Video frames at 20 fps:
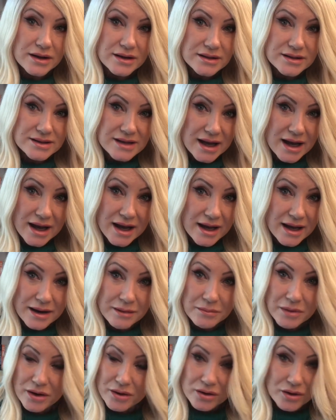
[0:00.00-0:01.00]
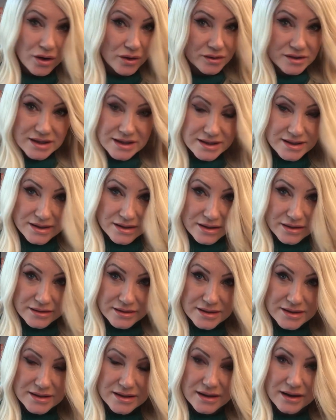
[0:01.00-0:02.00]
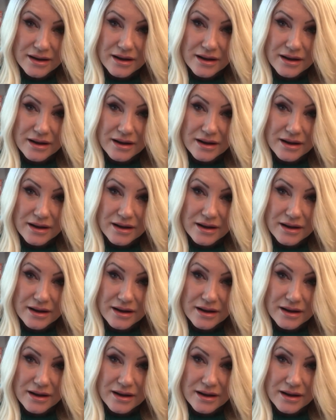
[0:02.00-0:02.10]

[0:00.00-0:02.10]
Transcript: time, not distance,